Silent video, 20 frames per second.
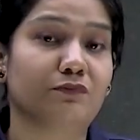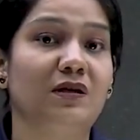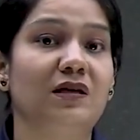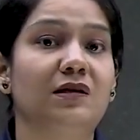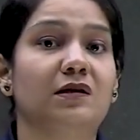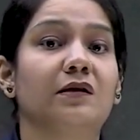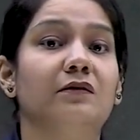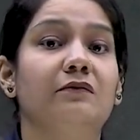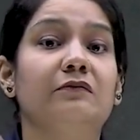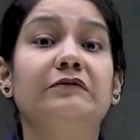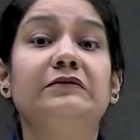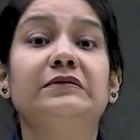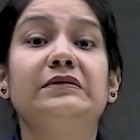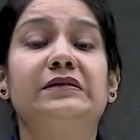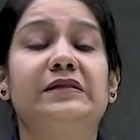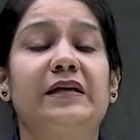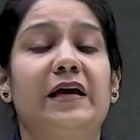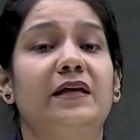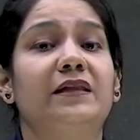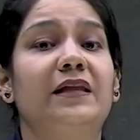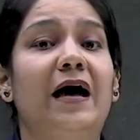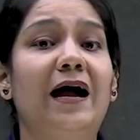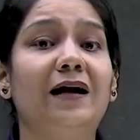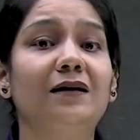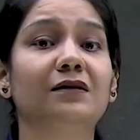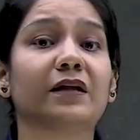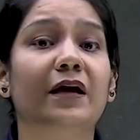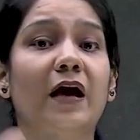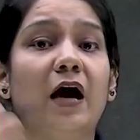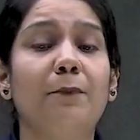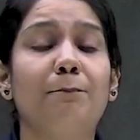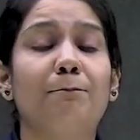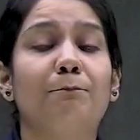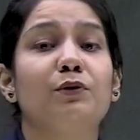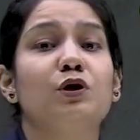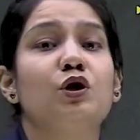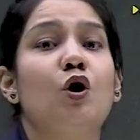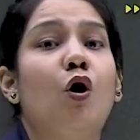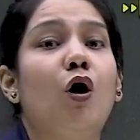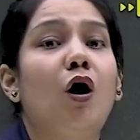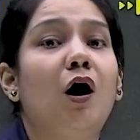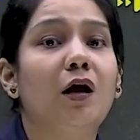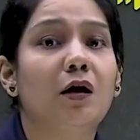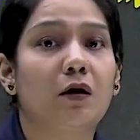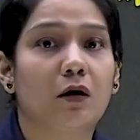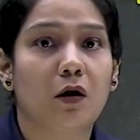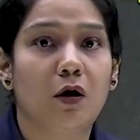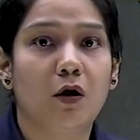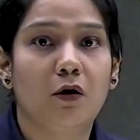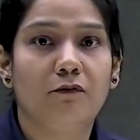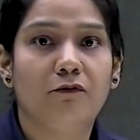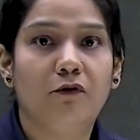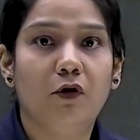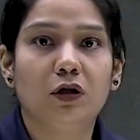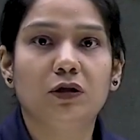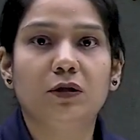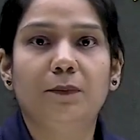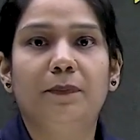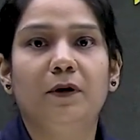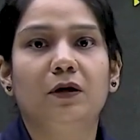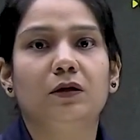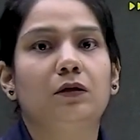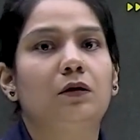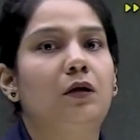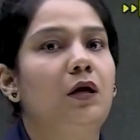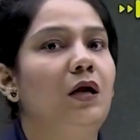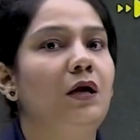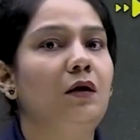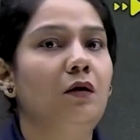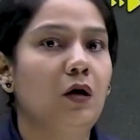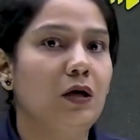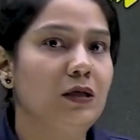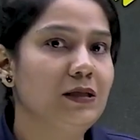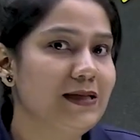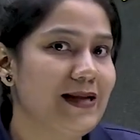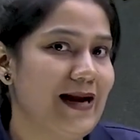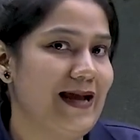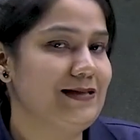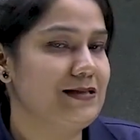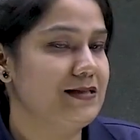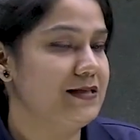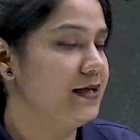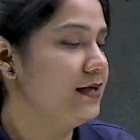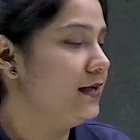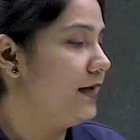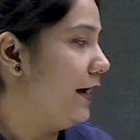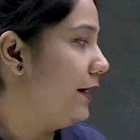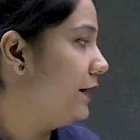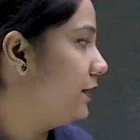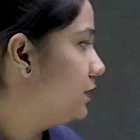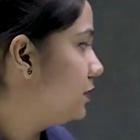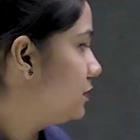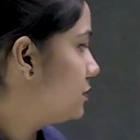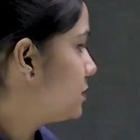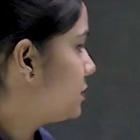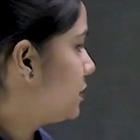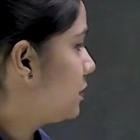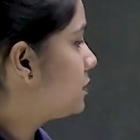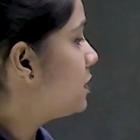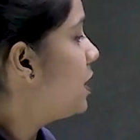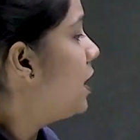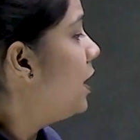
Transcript: We can mm, say that they are pure for the particular contrasting characteristic.